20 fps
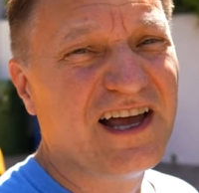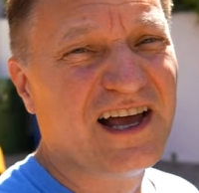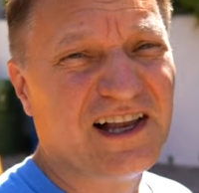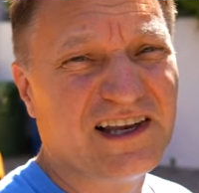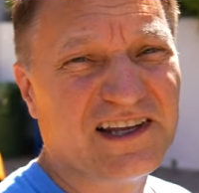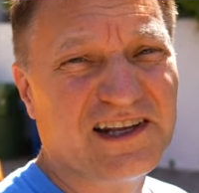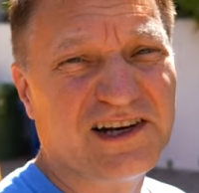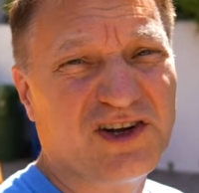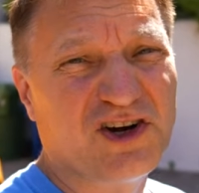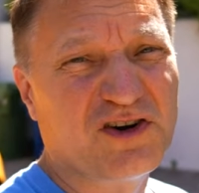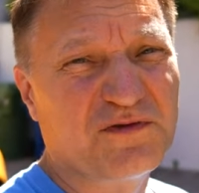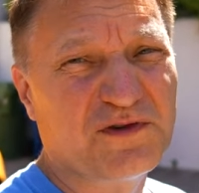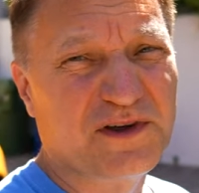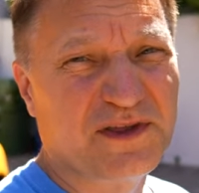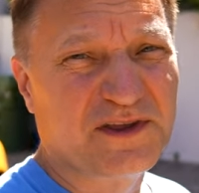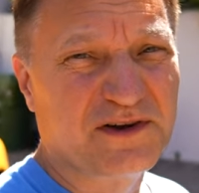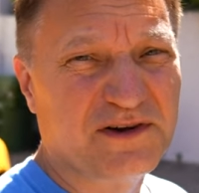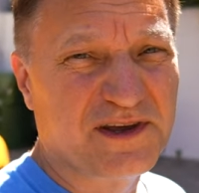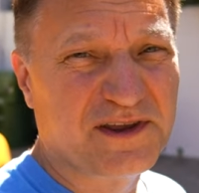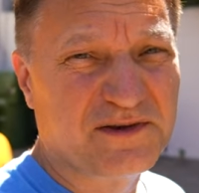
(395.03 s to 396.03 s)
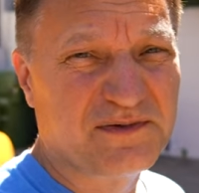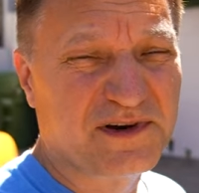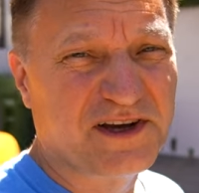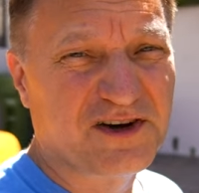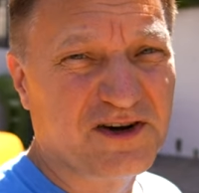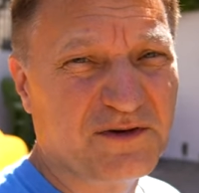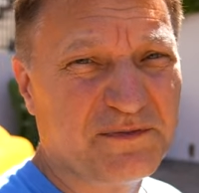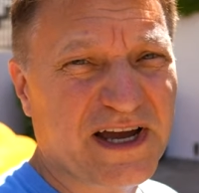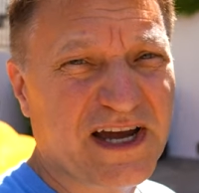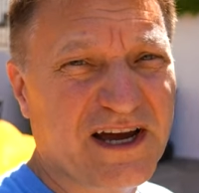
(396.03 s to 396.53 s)
a little over
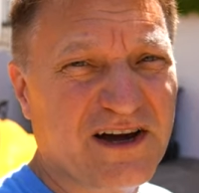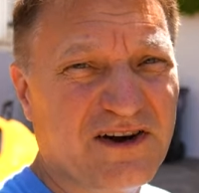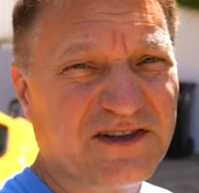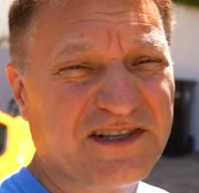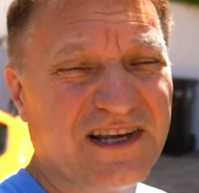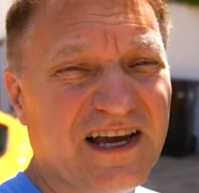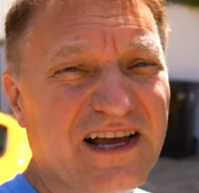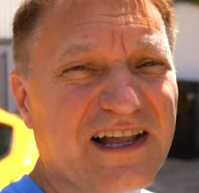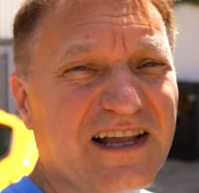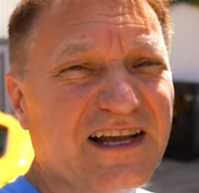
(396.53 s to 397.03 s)
3,300 pounds.